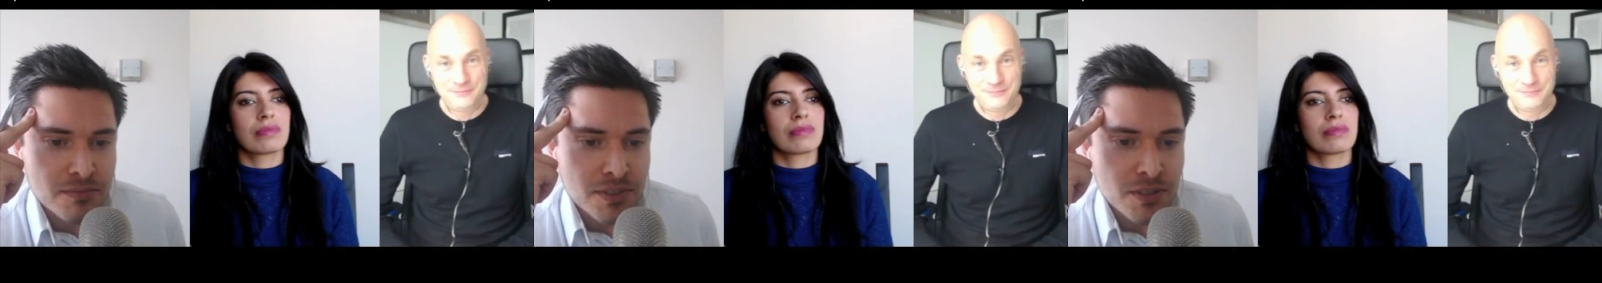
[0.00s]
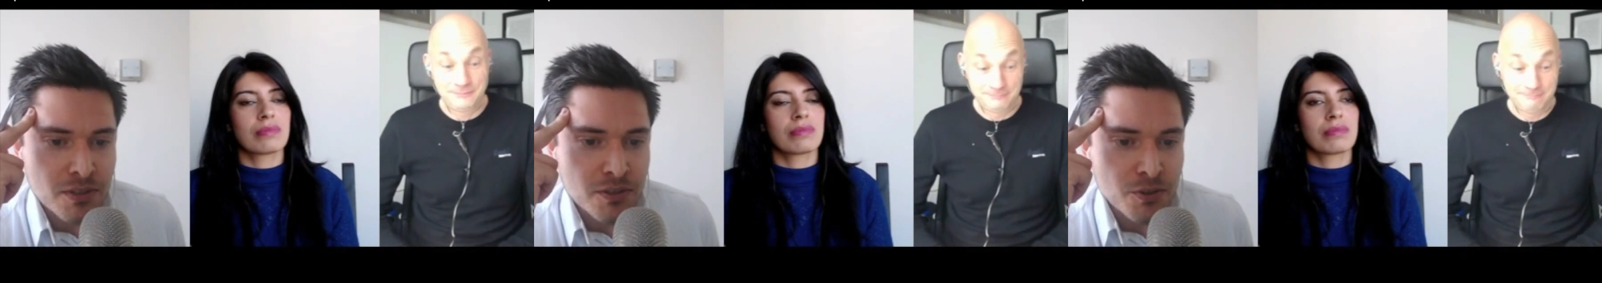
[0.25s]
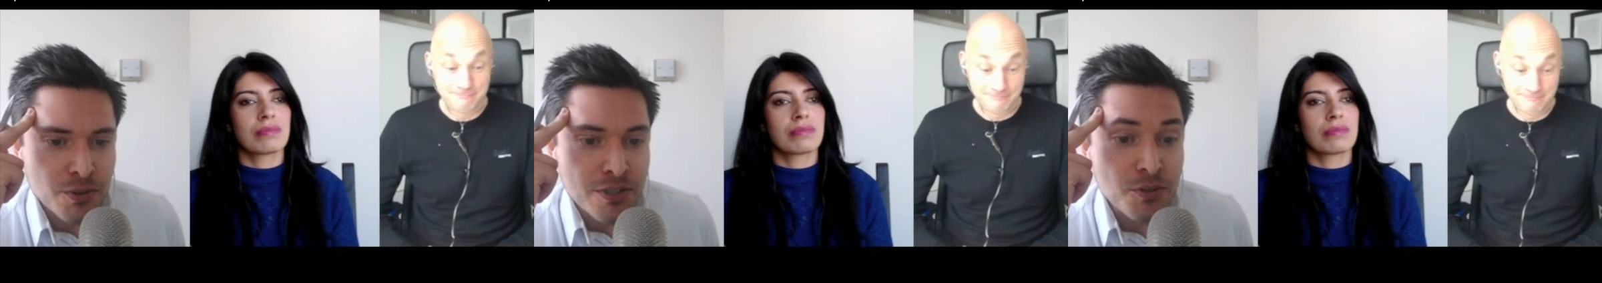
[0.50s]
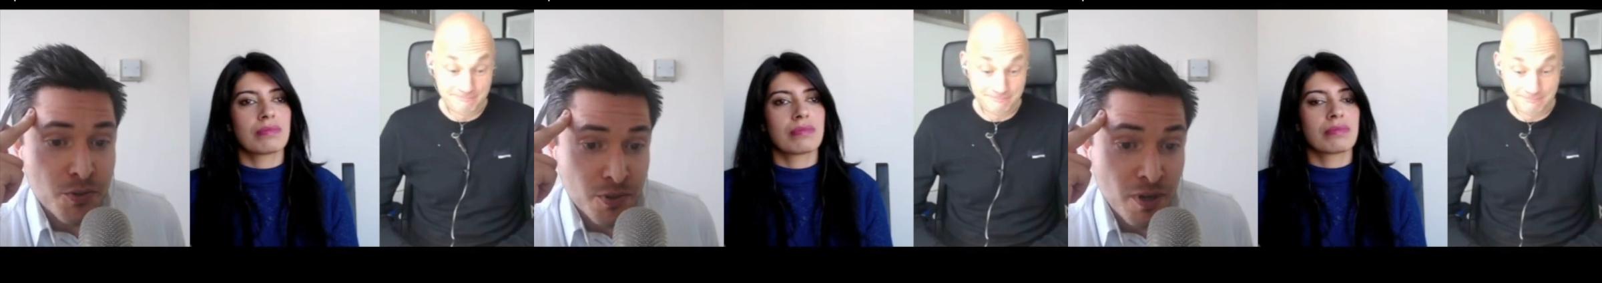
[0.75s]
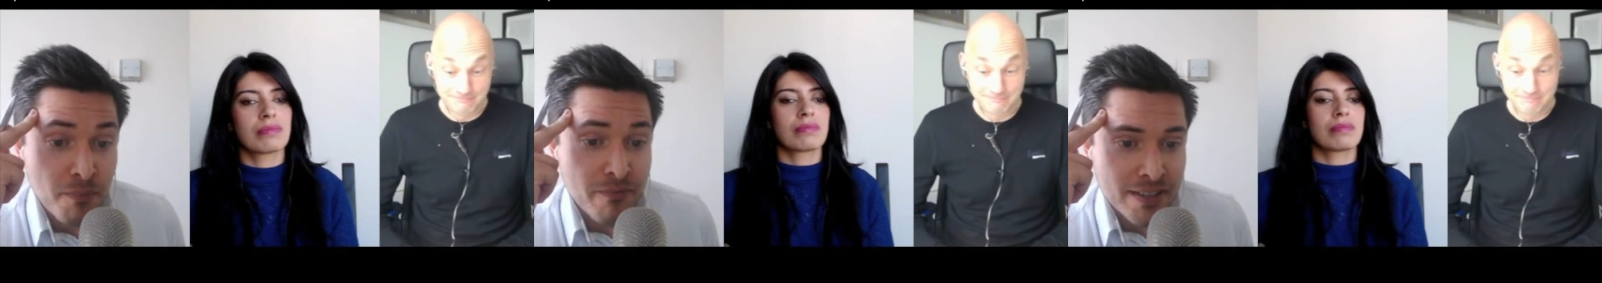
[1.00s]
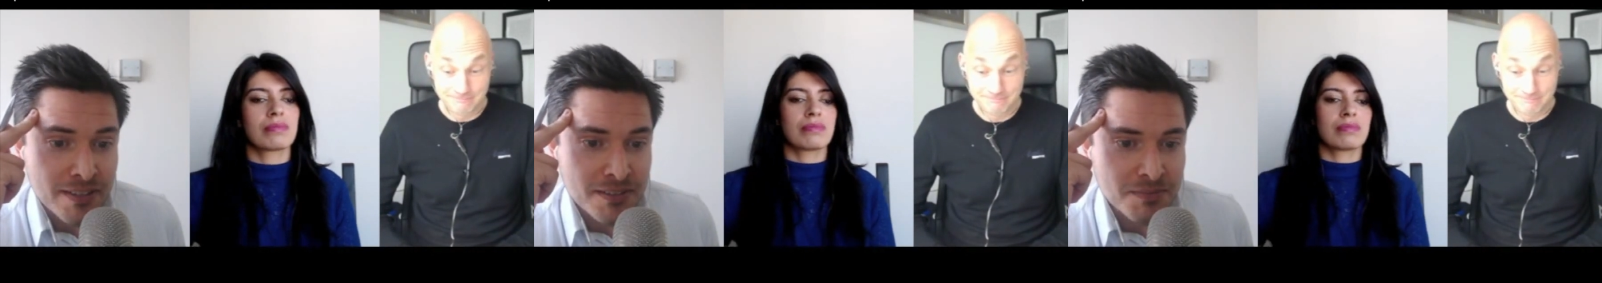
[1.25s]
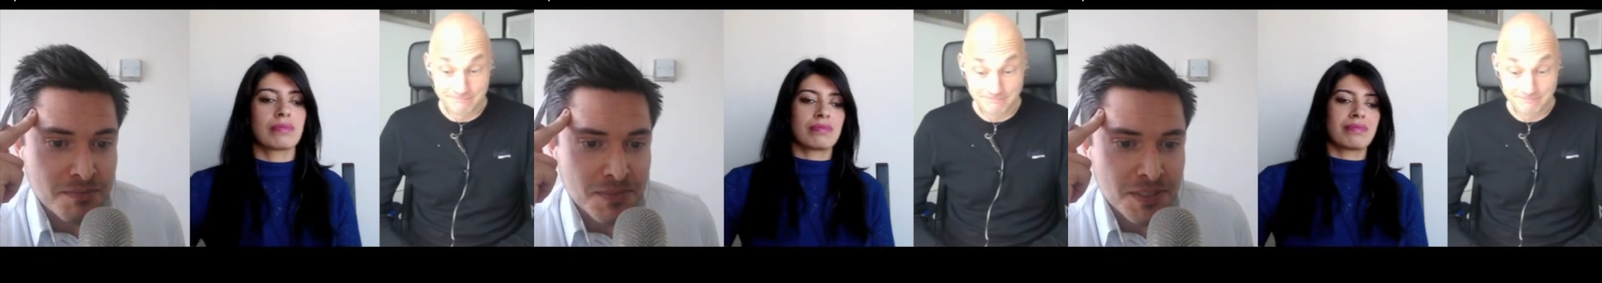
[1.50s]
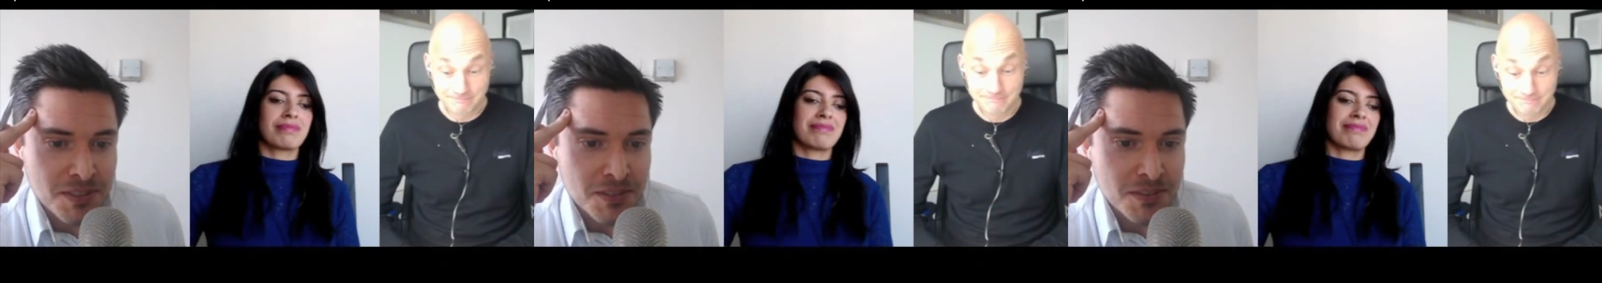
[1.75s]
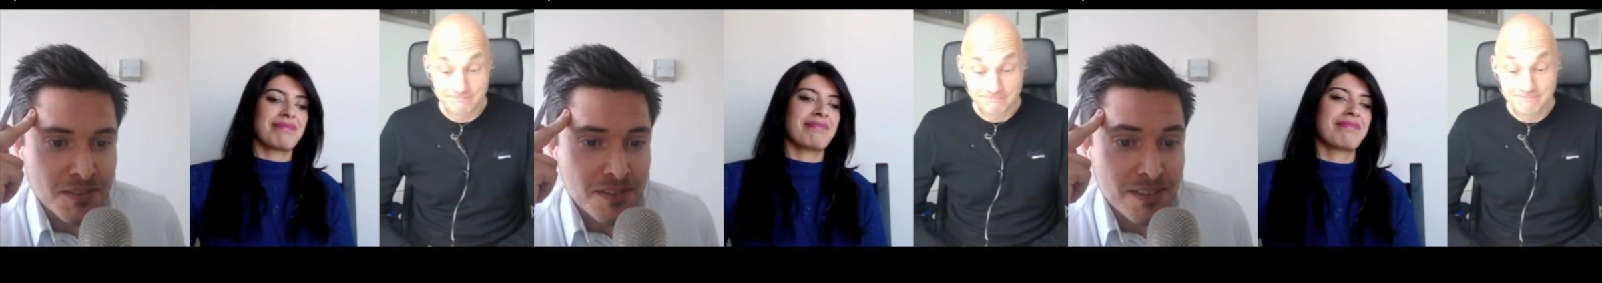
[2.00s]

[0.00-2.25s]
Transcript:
Speaker 1: You know, you need to stop that. You know,